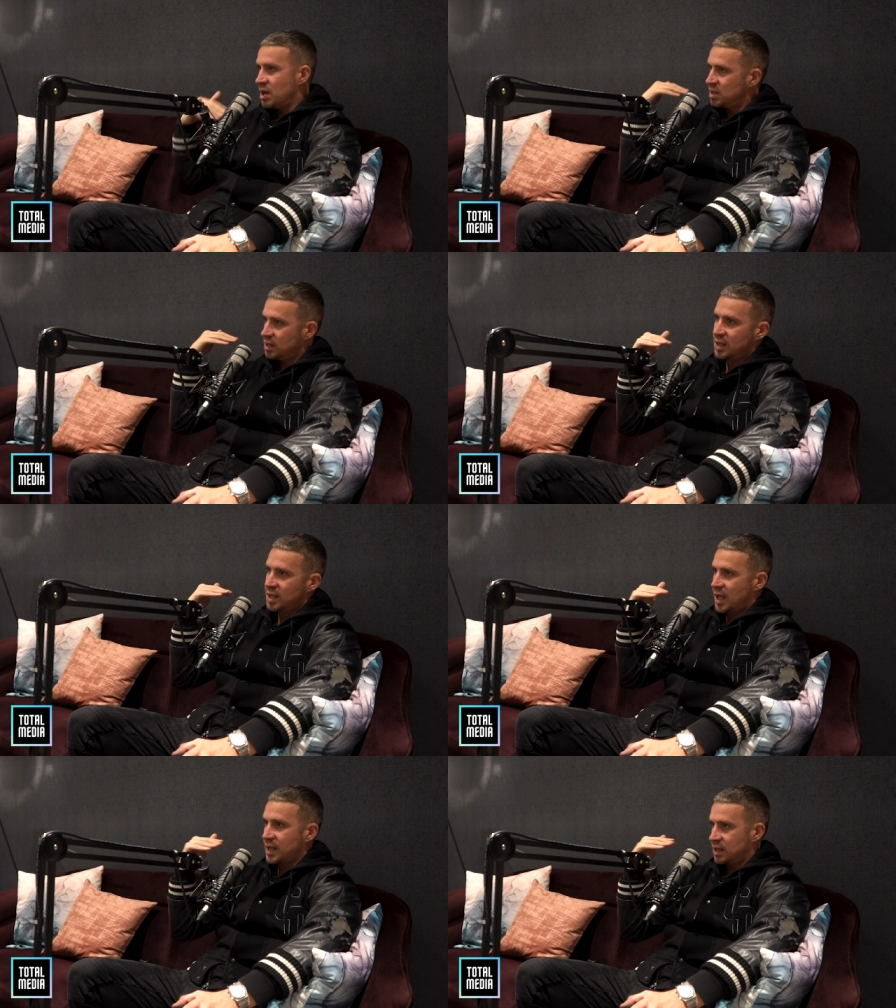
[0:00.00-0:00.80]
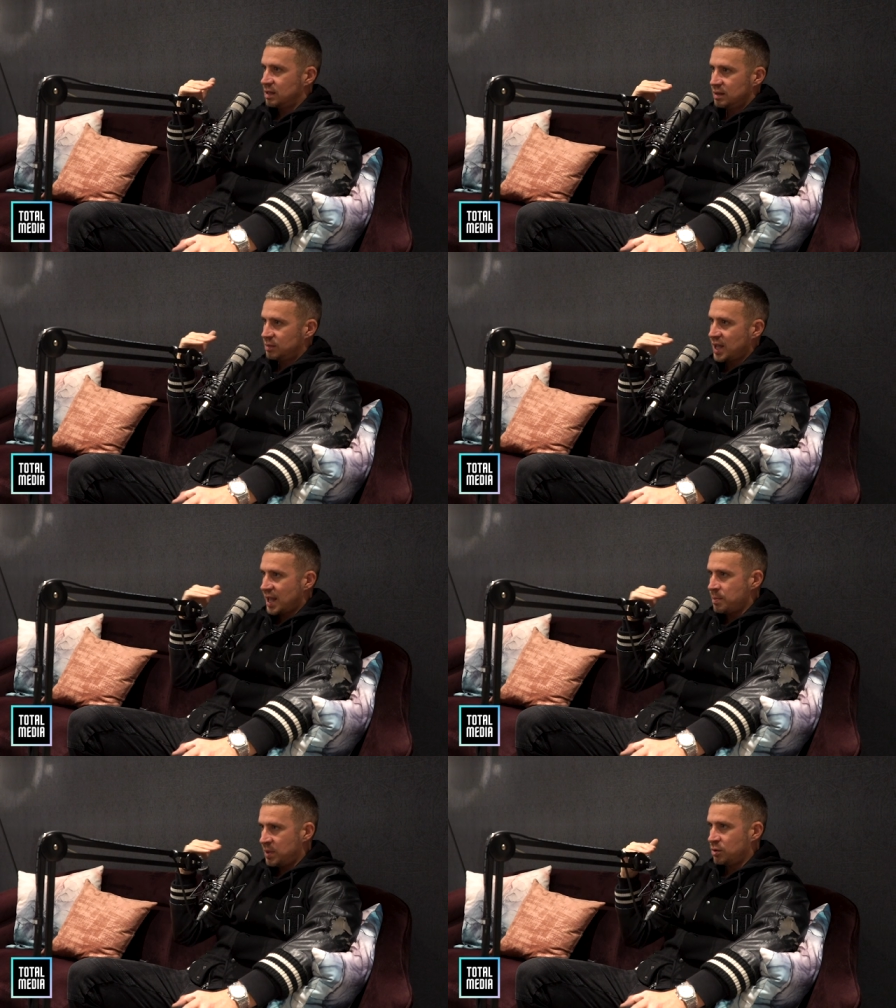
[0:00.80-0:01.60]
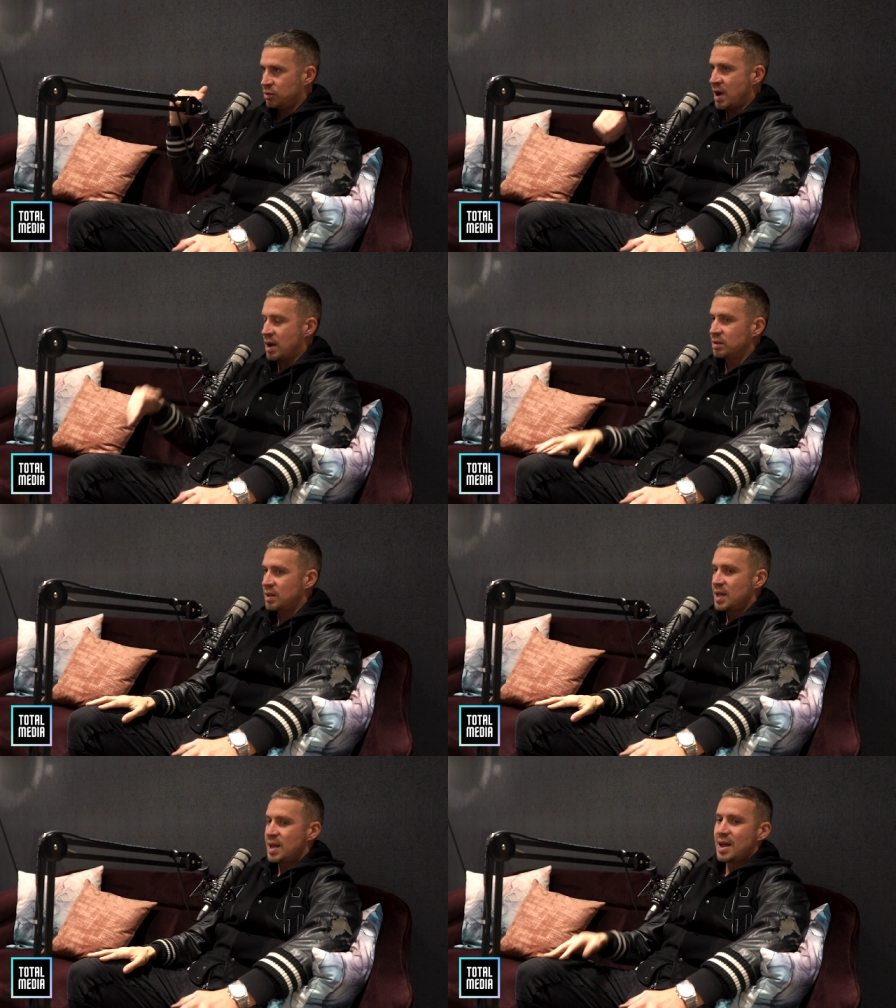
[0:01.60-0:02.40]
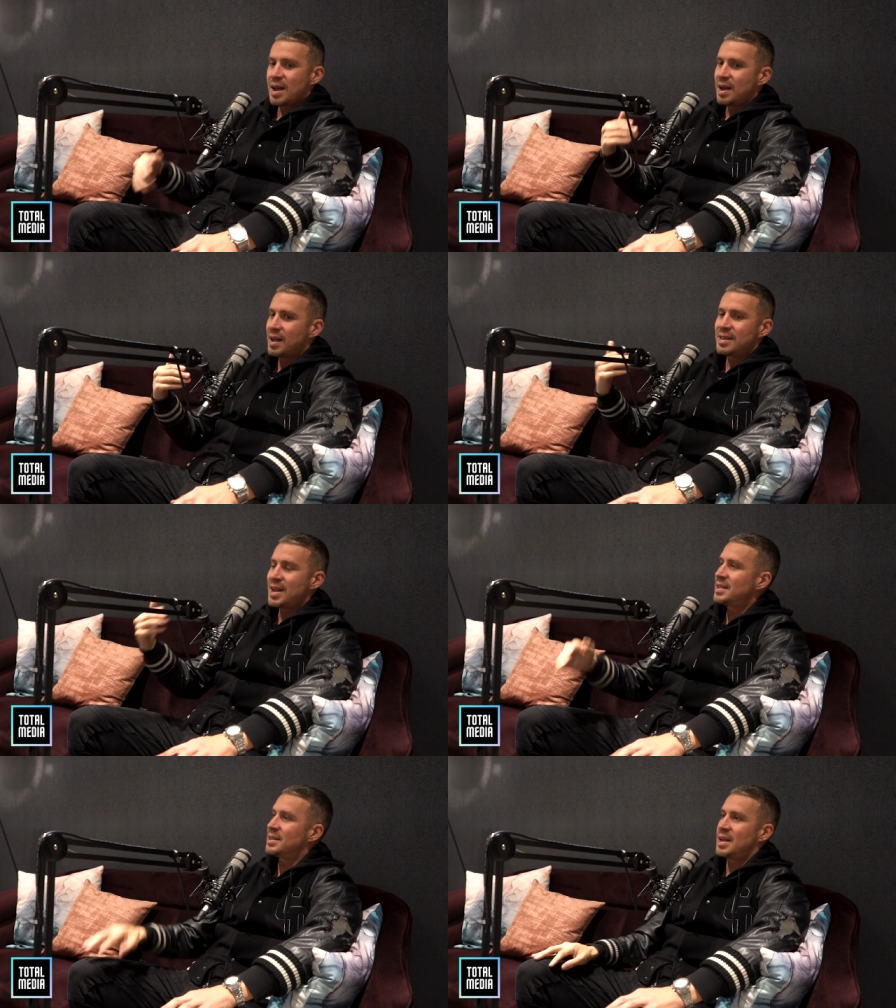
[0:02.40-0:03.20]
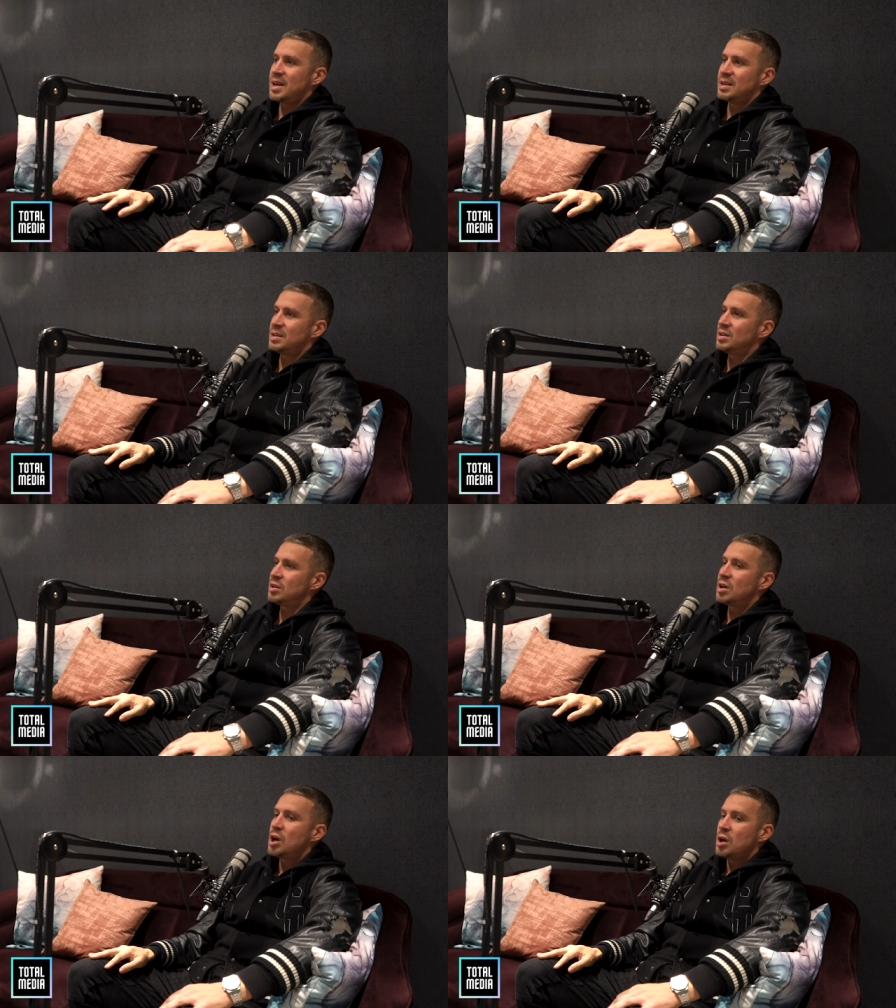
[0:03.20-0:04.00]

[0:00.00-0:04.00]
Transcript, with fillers: So you can get get that middle ground. And day to day, you,